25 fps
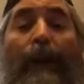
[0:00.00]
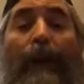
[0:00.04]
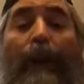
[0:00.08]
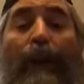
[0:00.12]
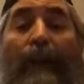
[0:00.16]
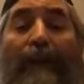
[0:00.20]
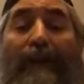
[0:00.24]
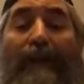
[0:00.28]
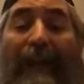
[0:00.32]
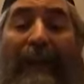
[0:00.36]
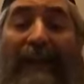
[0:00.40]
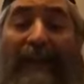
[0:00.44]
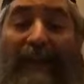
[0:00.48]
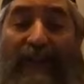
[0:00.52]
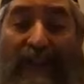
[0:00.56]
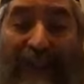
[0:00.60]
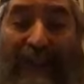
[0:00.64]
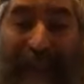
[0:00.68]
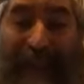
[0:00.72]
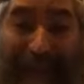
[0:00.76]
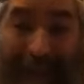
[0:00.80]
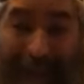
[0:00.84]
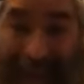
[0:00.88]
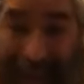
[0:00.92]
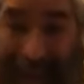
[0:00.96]
an
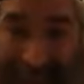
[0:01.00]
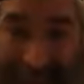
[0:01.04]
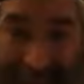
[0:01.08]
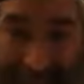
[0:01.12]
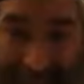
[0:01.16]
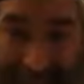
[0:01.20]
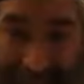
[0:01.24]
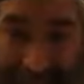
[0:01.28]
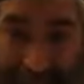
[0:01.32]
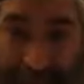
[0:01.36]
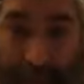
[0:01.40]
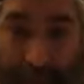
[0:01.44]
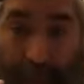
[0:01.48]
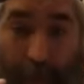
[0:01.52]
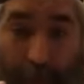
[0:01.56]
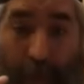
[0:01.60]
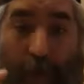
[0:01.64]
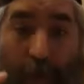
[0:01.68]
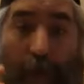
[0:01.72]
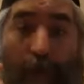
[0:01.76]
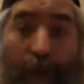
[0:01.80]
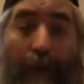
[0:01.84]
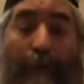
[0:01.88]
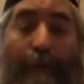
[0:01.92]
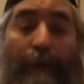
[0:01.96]
ashgacha,
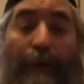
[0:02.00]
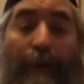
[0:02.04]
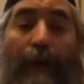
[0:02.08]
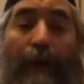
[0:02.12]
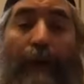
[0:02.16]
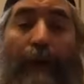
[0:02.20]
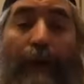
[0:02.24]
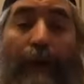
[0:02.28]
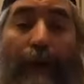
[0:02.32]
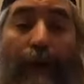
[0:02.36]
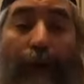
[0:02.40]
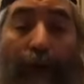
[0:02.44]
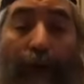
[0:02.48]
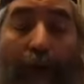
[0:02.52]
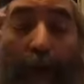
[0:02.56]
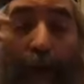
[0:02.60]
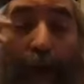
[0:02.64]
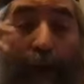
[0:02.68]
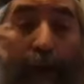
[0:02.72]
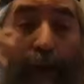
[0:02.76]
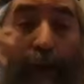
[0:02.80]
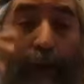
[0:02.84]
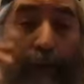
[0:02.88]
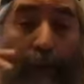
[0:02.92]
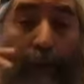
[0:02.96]

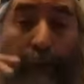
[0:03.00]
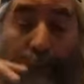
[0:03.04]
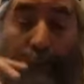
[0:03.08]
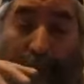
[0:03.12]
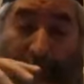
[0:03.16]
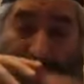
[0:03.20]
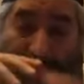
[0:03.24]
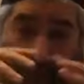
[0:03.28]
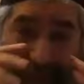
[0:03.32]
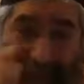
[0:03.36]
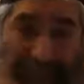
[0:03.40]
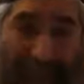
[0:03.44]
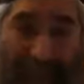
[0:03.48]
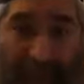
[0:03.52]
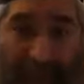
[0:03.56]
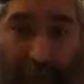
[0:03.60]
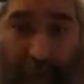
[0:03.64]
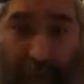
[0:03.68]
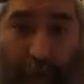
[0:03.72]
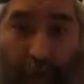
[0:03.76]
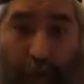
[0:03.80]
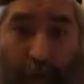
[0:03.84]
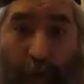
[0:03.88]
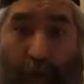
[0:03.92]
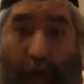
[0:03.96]
a protection
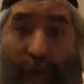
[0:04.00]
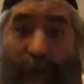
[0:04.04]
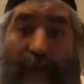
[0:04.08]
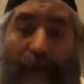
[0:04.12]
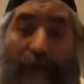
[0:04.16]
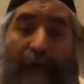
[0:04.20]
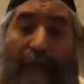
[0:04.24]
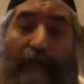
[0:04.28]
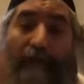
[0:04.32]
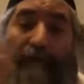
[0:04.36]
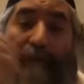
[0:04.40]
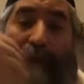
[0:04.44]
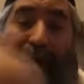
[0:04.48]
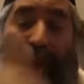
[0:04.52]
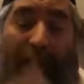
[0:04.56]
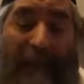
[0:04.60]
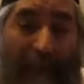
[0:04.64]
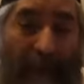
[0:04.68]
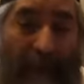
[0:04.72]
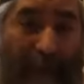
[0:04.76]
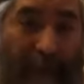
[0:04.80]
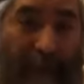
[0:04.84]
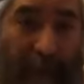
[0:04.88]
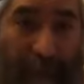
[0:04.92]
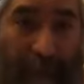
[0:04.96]
or an
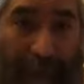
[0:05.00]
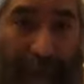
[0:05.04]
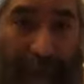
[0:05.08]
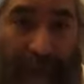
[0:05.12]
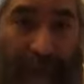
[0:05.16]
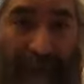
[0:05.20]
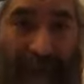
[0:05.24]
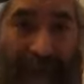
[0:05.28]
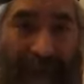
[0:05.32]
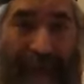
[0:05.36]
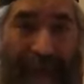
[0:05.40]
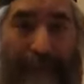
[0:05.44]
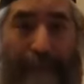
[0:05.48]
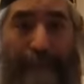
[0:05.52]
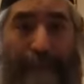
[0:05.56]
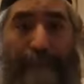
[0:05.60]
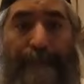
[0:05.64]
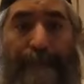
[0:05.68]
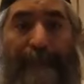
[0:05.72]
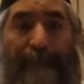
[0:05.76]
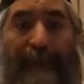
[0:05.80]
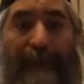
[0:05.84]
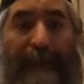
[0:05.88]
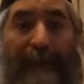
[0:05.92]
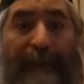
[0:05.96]
interaction from Hashem
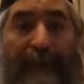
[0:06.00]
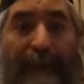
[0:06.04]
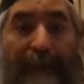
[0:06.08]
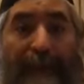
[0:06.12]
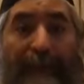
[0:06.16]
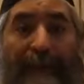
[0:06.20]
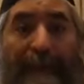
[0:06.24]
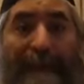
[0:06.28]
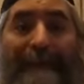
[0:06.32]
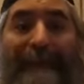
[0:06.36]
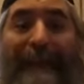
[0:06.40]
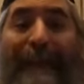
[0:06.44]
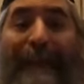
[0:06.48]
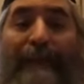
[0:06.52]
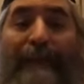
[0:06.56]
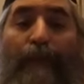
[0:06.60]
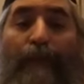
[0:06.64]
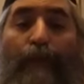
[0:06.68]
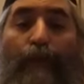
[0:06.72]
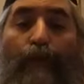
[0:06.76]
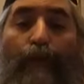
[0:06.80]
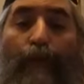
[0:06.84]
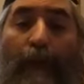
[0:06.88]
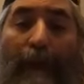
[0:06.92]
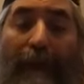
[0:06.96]
that
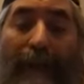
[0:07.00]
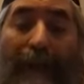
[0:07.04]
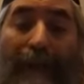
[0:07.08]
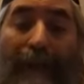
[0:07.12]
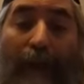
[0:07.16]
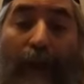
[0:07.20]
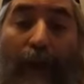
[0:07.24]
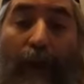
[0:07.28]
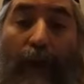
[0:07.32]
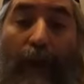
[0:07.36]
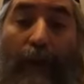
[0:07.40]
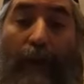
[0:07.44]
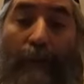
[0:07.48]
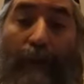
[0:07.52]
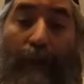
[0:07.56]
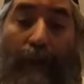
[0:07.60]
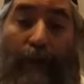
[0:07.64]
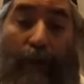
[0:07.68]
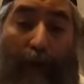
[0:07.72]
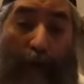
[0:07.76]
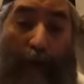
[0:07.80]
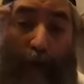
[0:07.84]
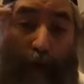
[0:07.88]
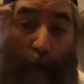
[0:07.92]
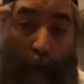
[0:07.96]
will
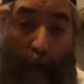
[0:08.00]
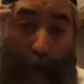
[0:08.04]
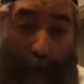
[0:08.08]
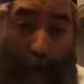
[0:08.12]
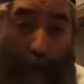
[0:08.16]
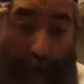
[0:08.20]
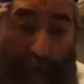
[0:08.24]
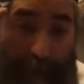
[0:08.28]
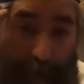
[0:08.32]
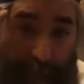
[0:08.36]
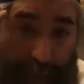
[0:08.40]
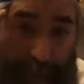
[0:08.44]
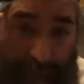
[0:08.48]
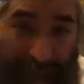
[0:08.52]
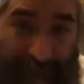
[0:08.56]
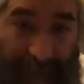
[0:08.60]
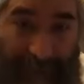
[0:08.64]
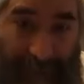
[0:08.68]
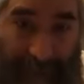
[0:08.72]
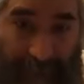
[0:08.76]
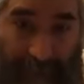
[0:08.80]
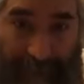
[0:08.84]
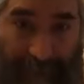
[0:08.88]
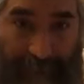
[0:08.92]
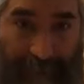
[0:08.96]
go through the
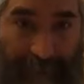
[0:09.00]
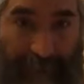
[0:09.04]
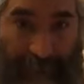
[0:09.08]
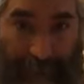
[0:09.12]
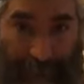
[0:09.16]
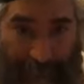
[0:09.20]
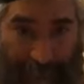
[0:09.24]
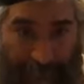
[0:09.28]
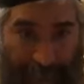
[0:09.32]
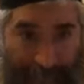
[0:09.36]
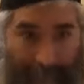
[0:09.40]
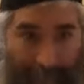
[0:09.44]
intellect.